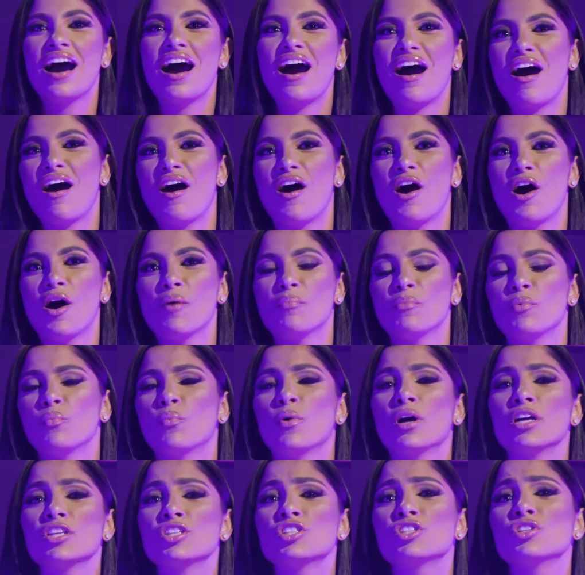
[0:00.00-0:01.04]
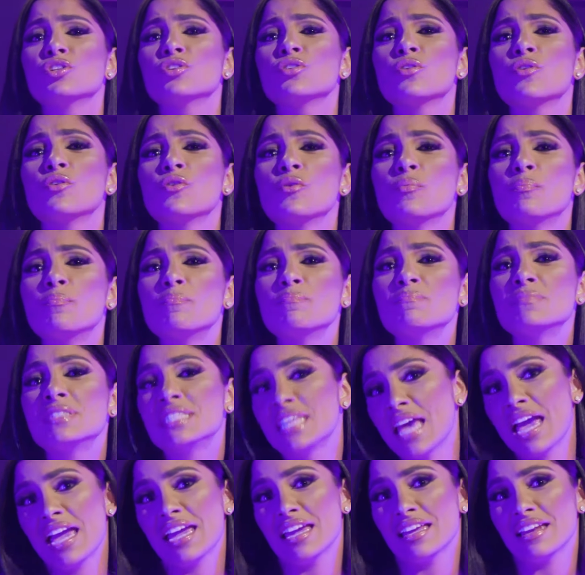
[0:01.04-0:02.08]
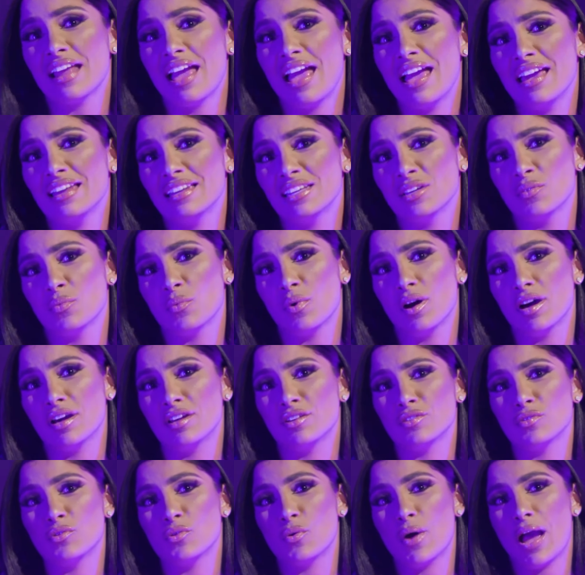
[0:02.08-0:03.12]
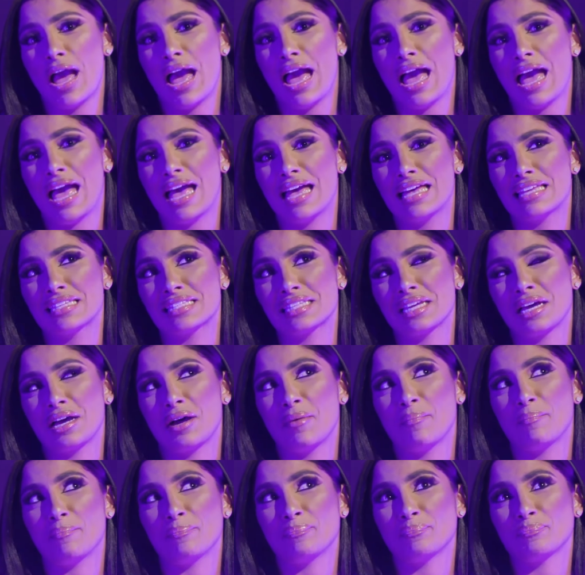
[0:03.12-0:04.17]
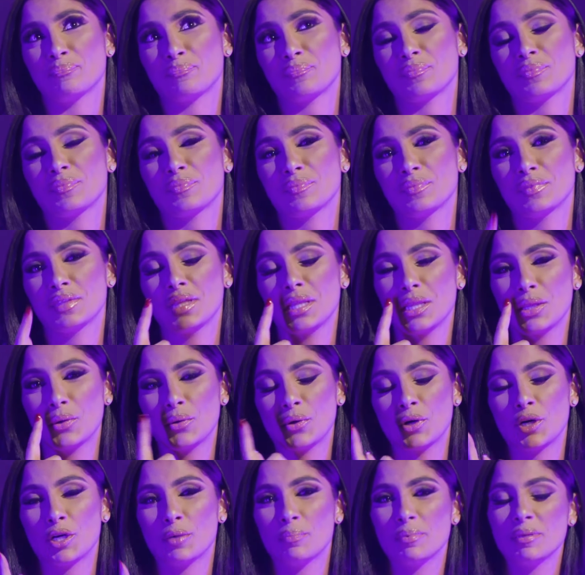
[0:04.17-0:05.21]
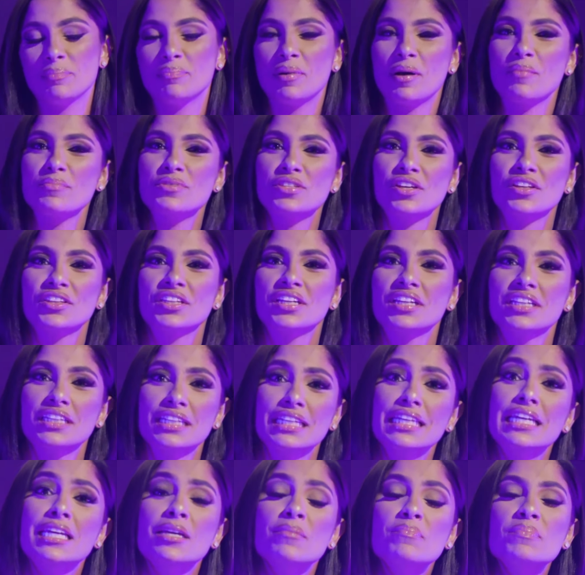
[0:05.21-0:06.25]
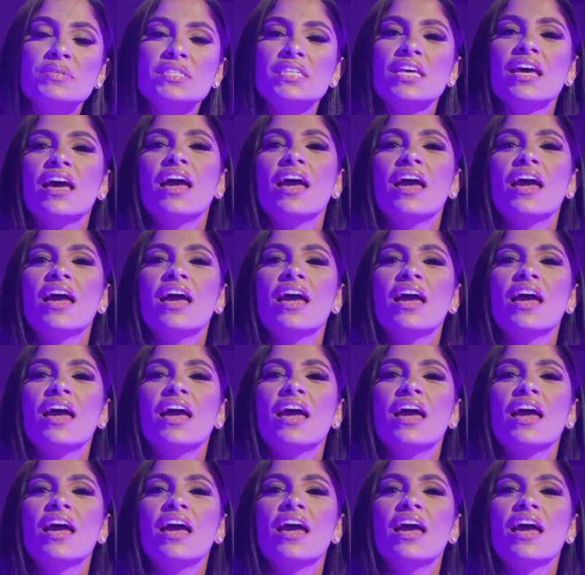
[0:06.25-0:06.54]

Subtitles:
Would you date anyone who has the little herpy bumps on their lips?